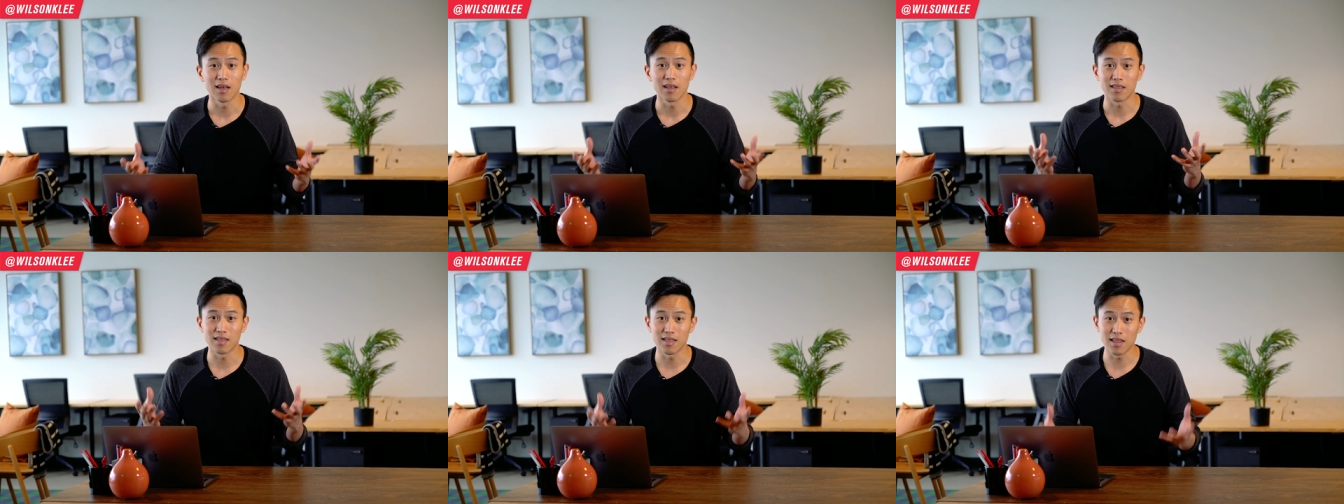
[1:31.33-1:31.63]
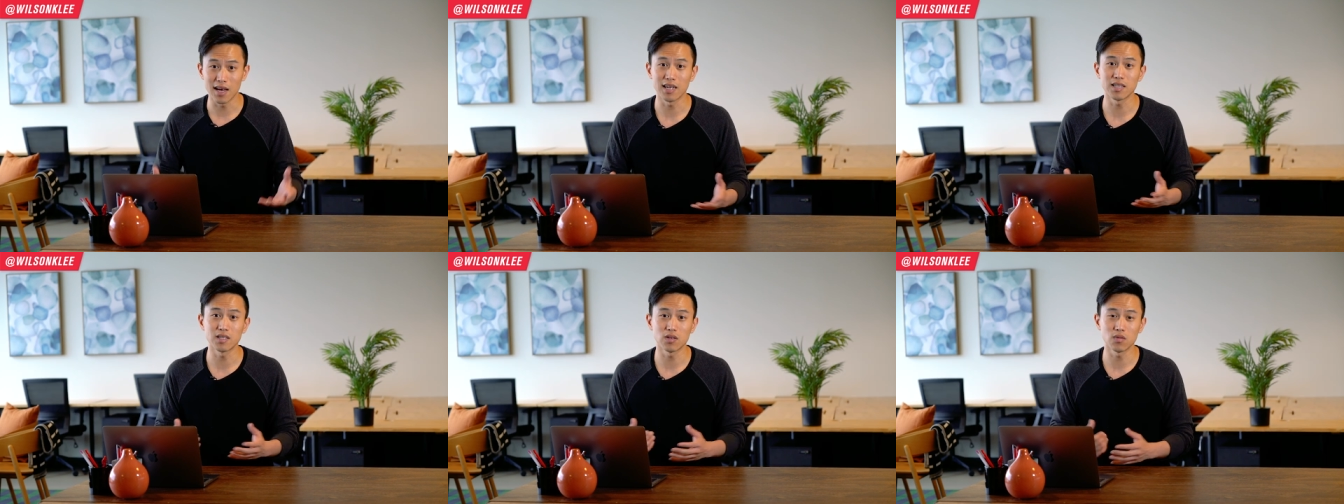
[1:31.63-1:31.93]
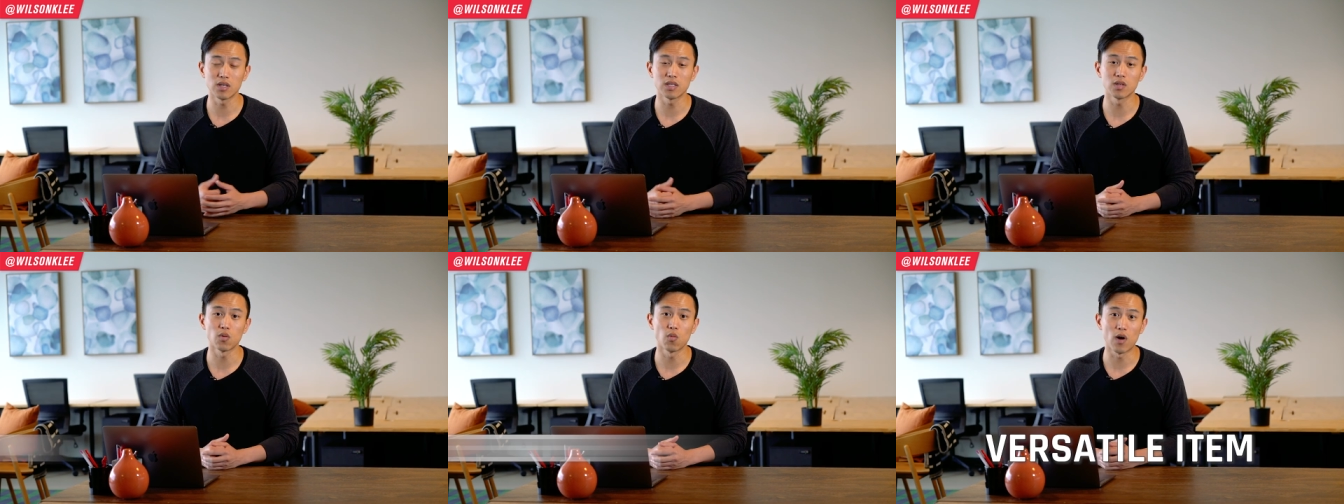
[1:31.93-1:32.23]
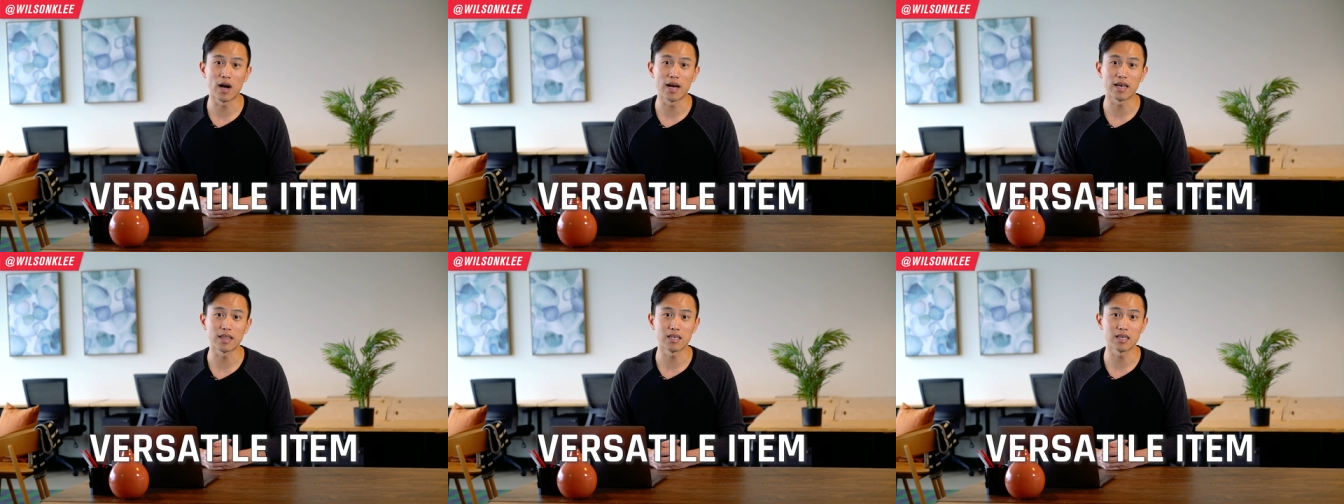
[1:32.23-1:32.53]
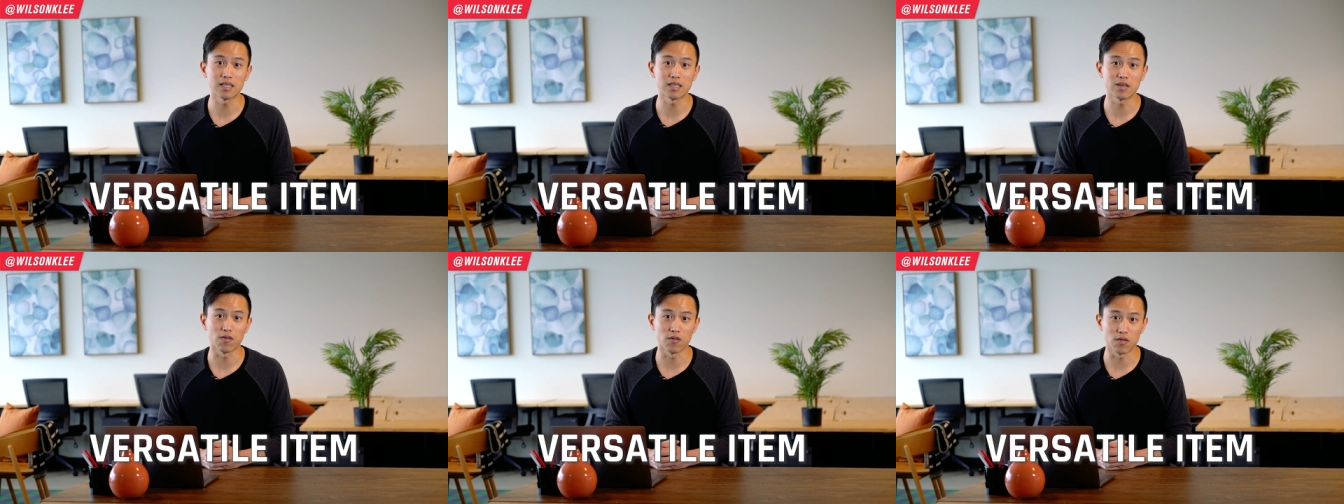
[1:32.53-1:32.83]
And that's the reason why
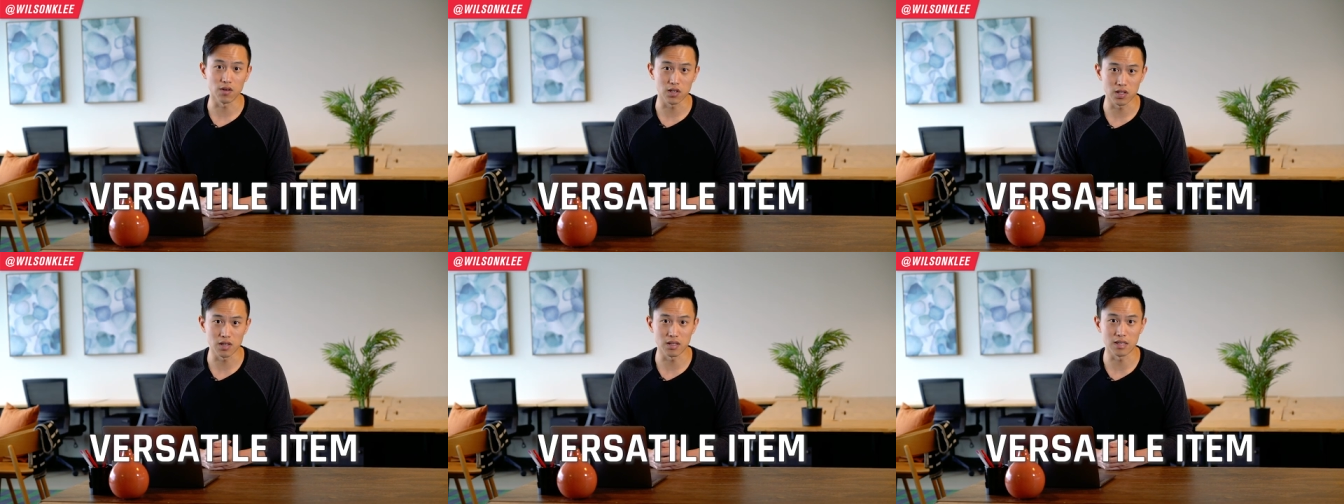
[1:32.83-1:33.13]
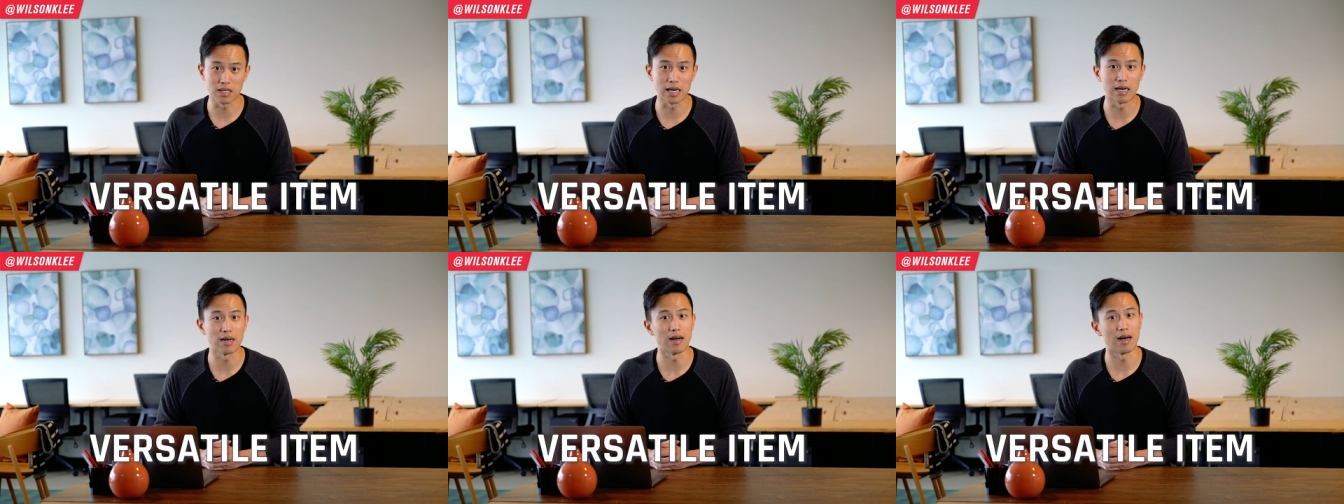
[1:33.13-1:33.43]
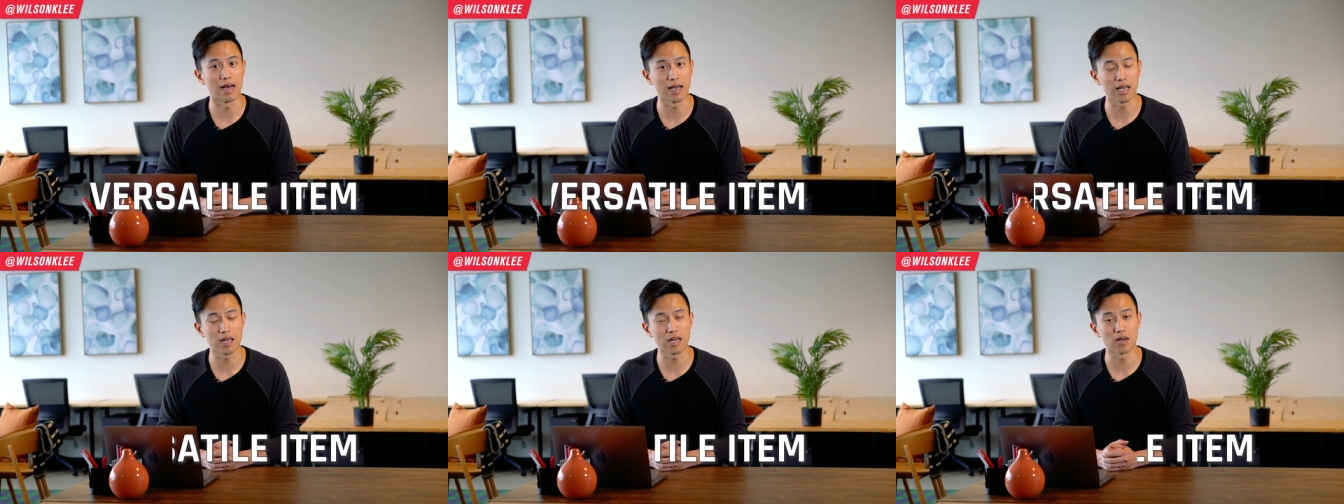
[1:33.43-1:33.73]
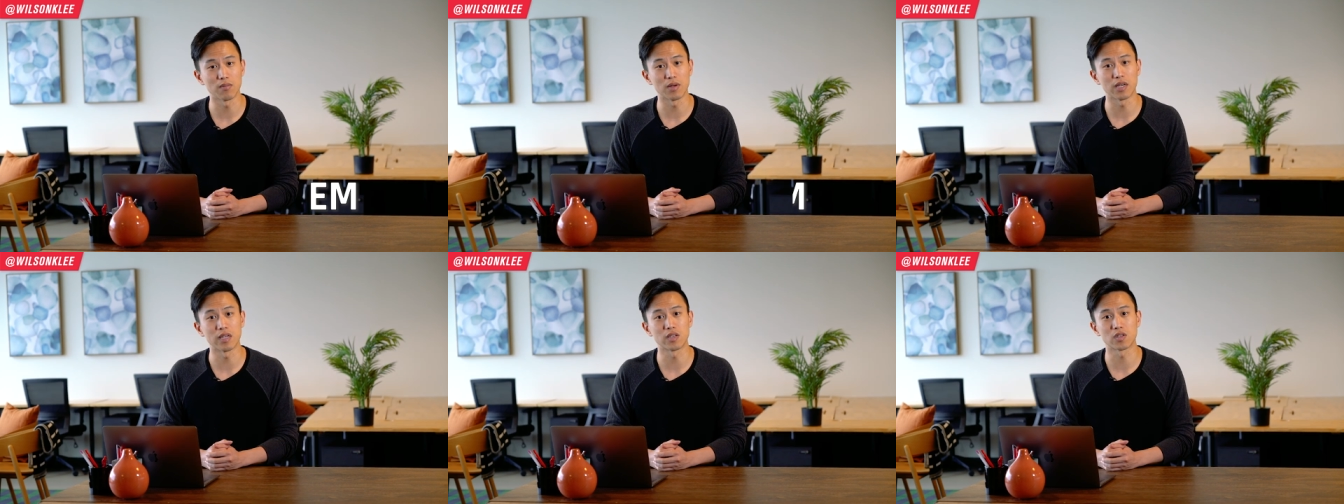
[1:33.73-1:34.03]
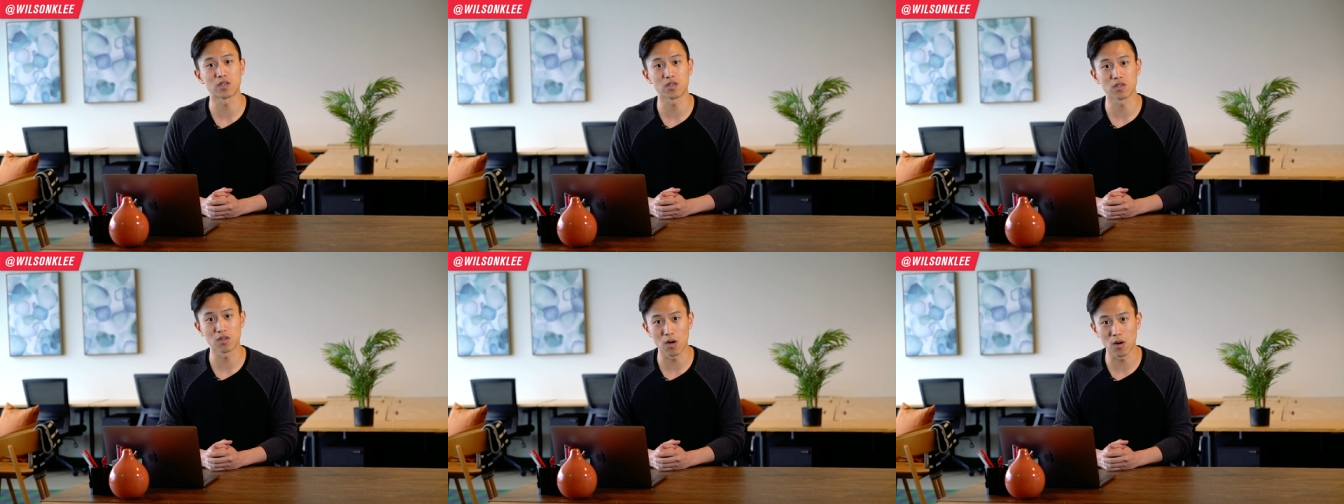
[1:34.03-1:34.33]
this versatile item is
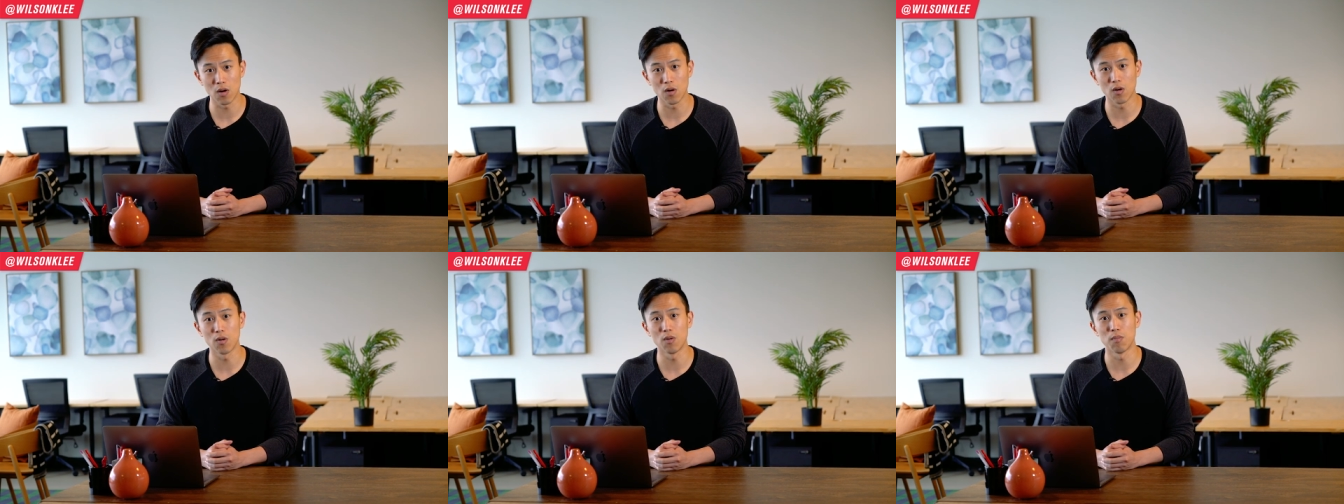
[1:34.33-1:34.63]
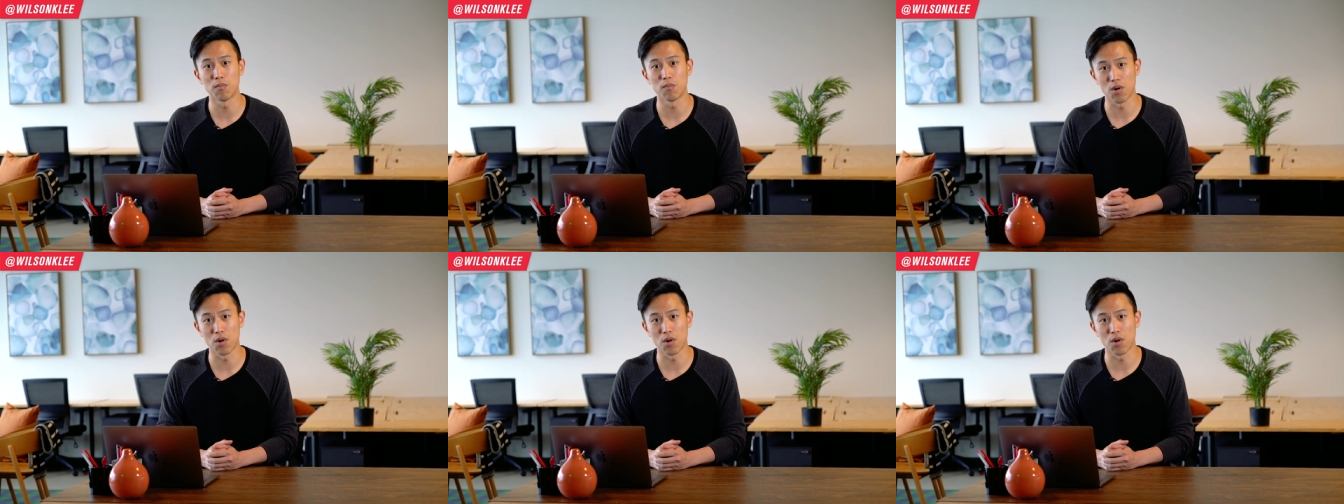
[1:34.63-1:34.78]
so